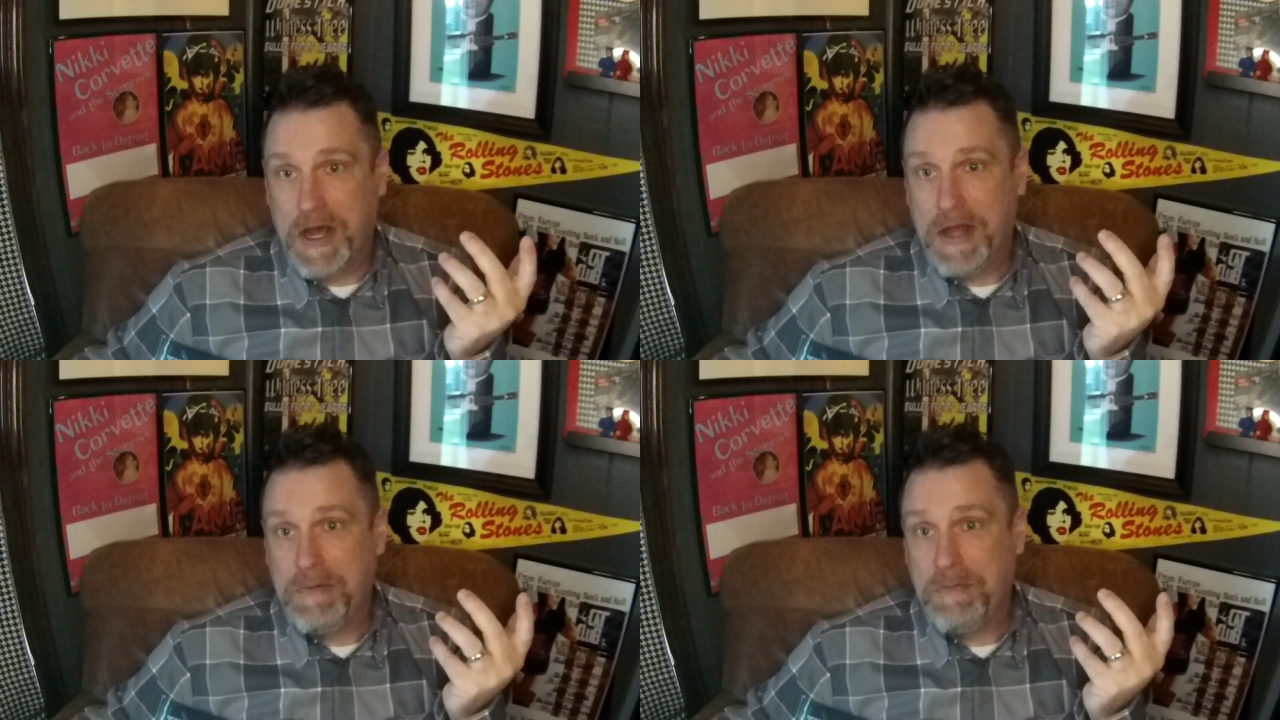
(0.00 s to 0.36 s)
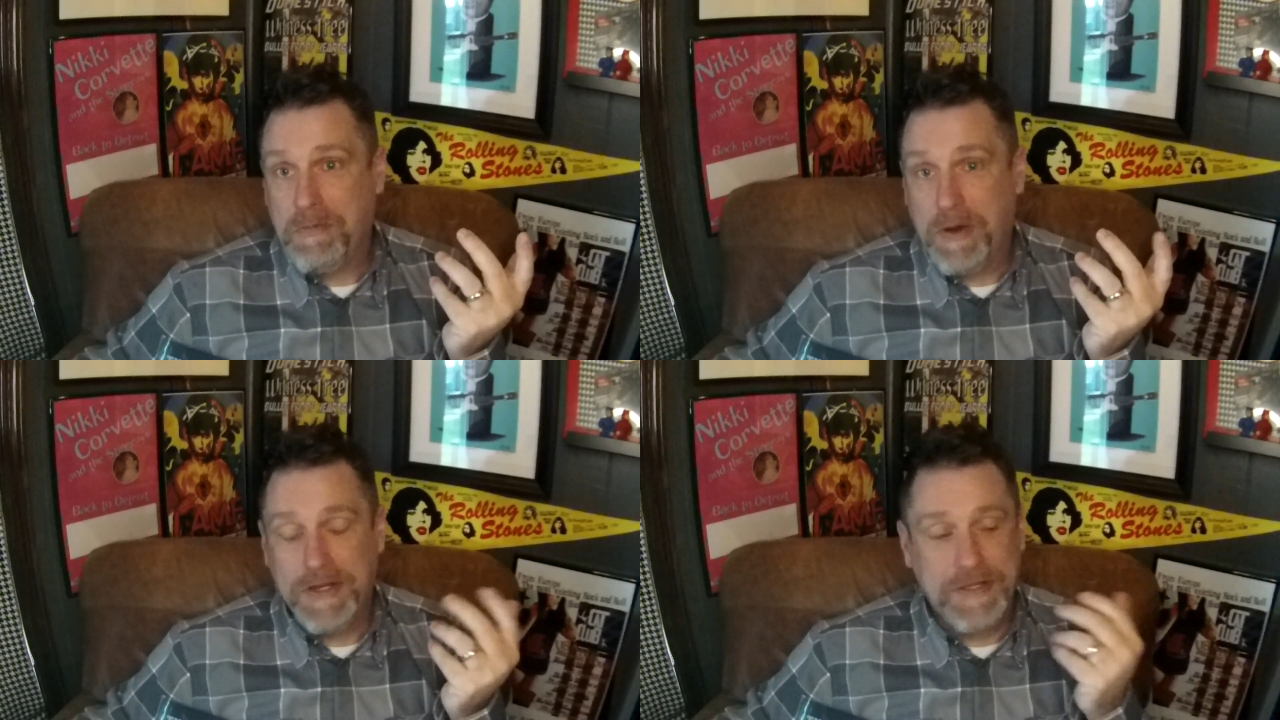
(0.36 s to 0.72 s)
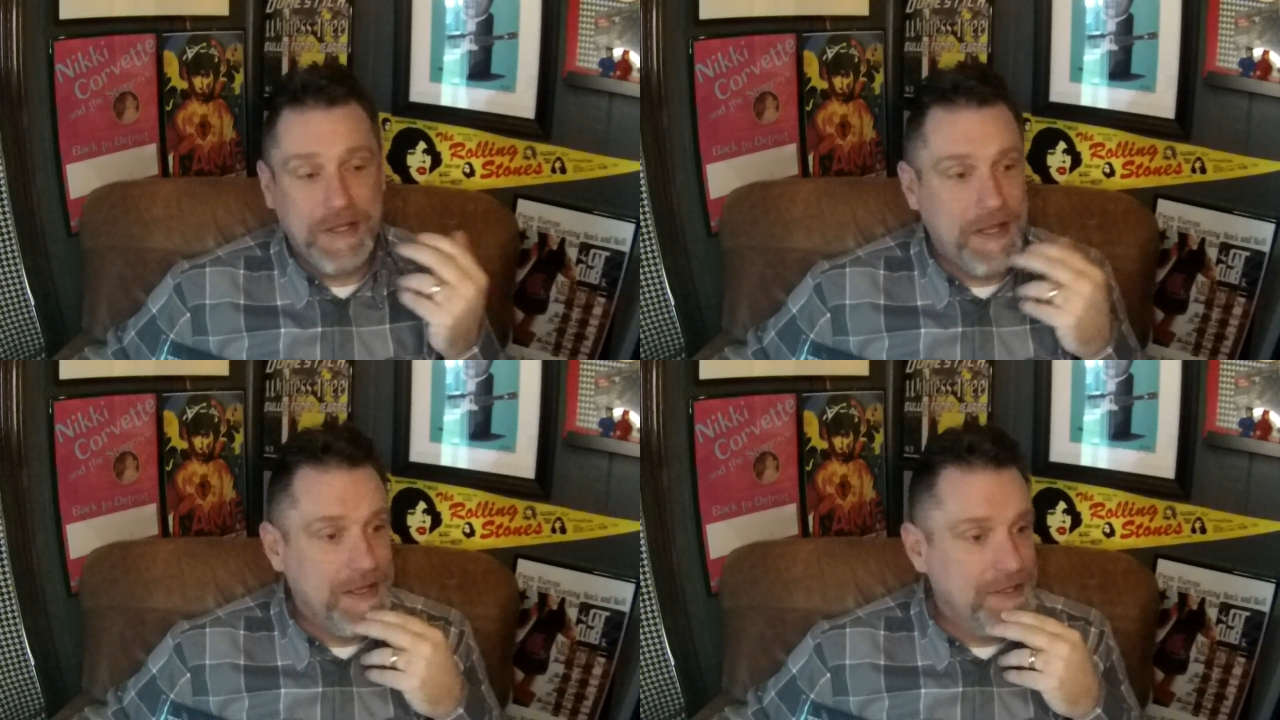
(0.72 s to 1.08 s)
on
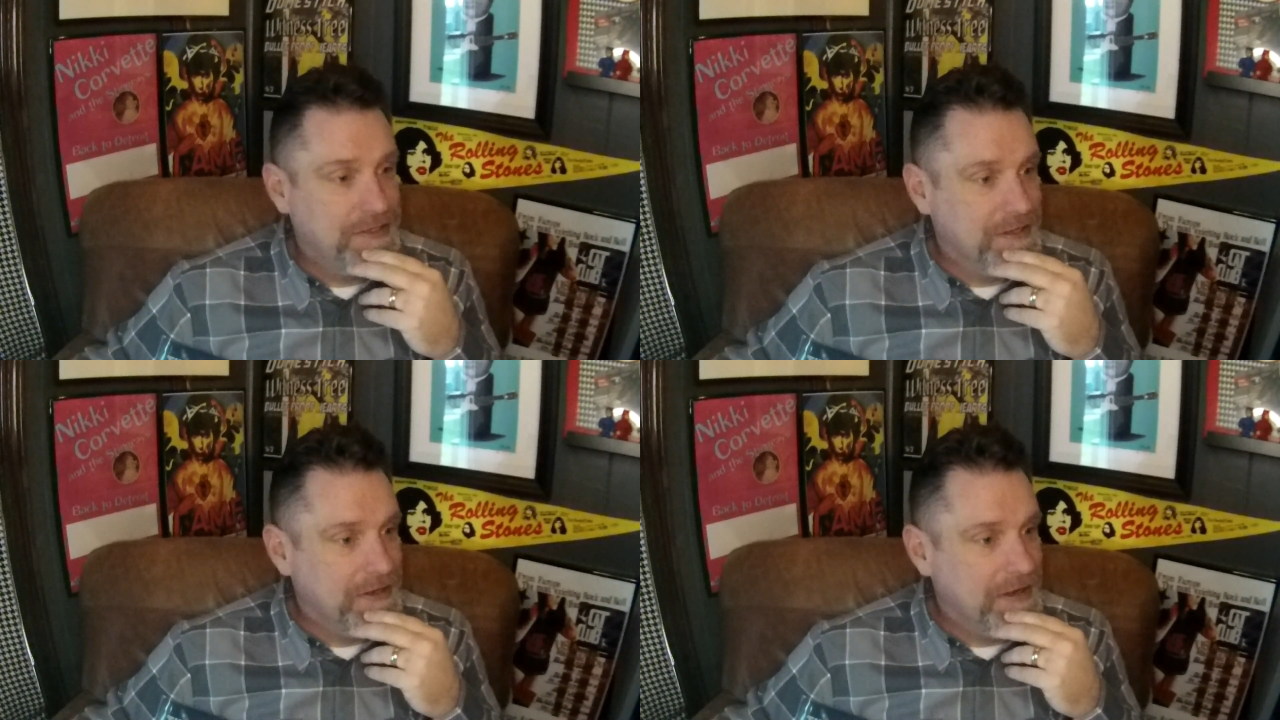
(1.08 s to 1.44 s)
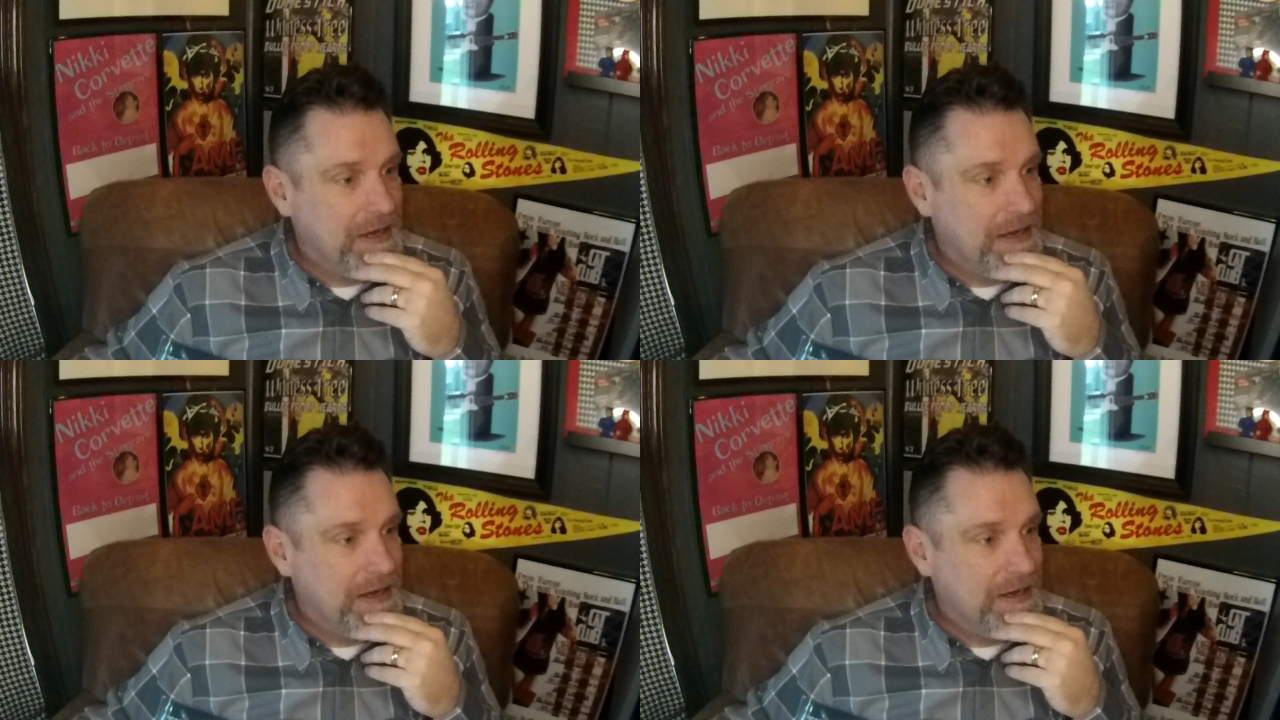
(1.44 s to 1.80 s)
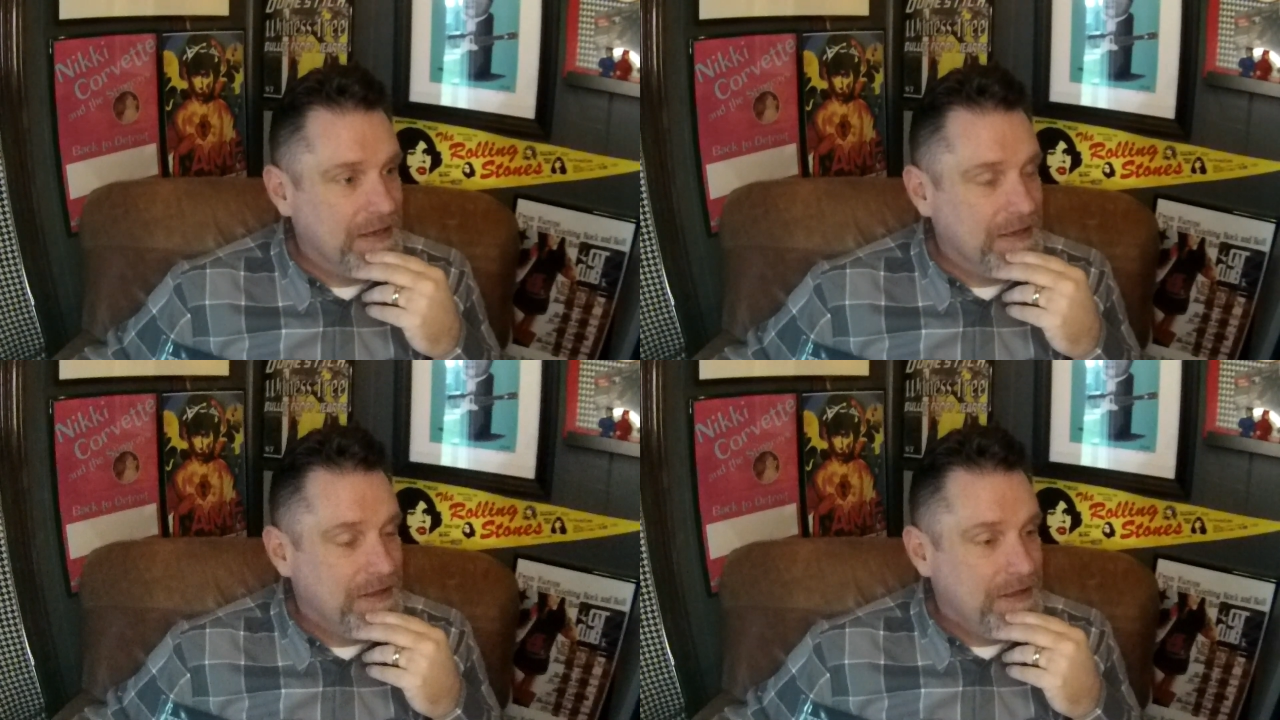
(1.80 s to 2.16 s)
raising kids, and uh,